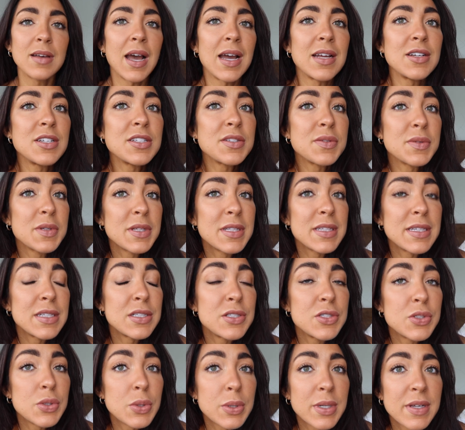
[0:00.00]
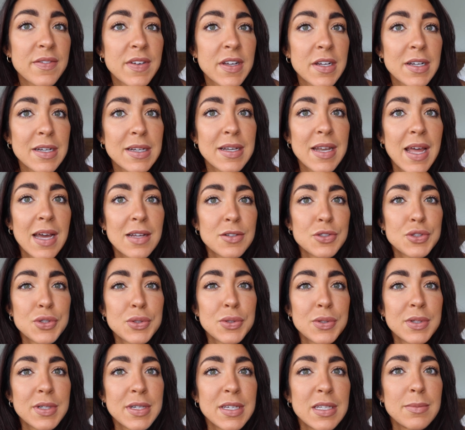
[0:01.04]
I just really enjoy very natural
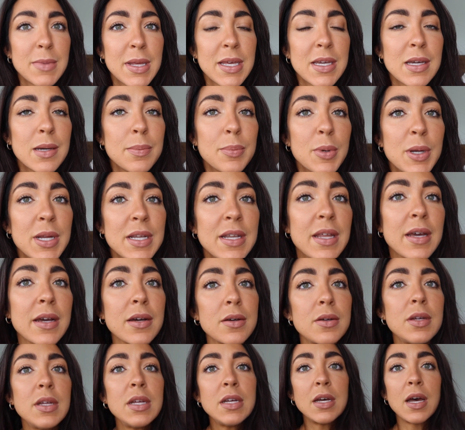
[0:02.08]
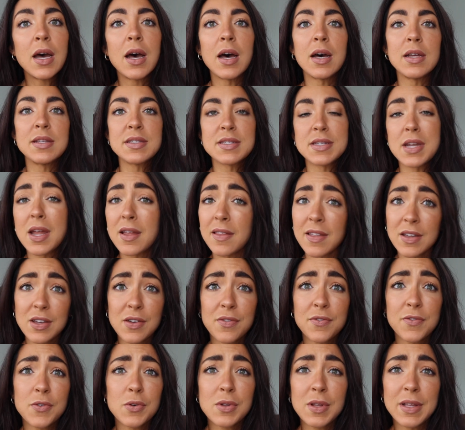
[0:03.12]
looking makeup right now. It's not like a
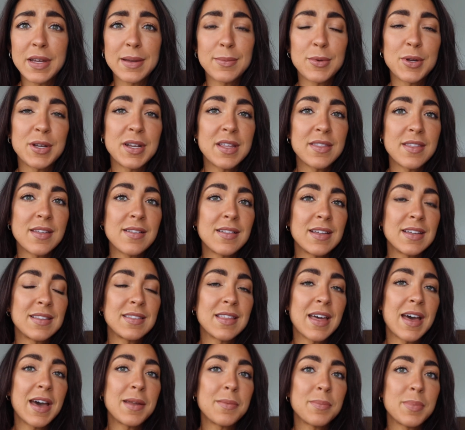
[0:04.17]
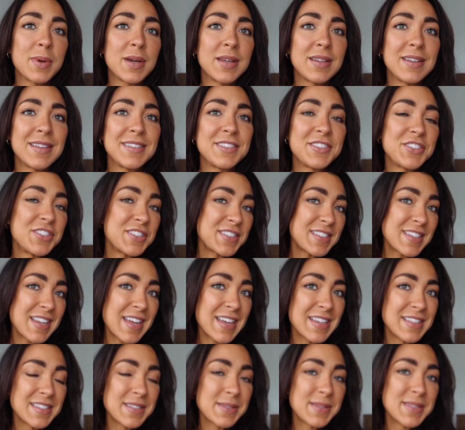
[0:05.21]
full glam or anything like that, but it's just
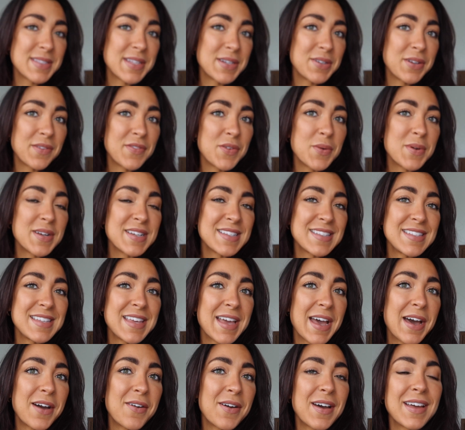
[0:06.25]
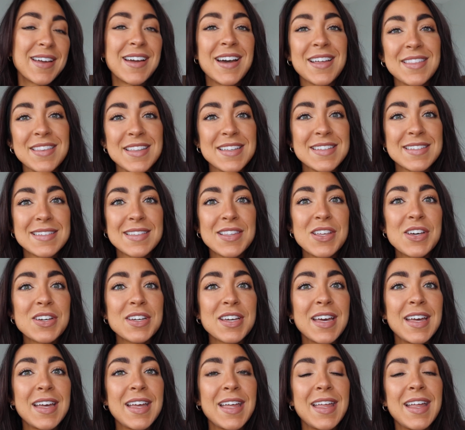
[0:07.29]
nice. So if you want to see how I got this look,
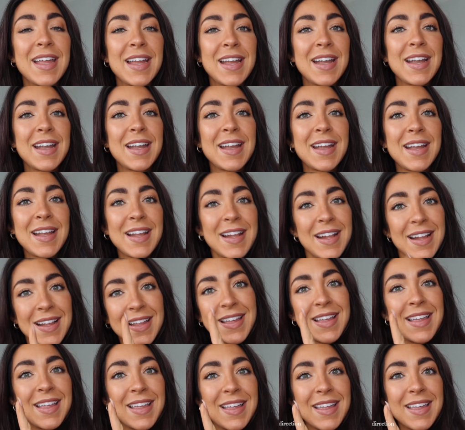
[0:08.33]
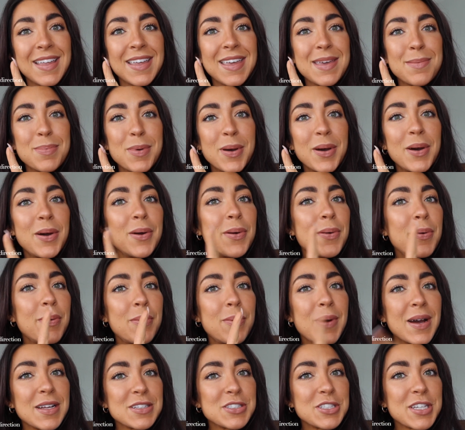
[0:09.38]
keep
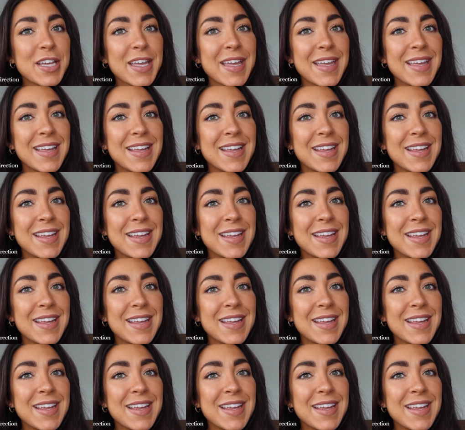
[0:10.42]
on watching.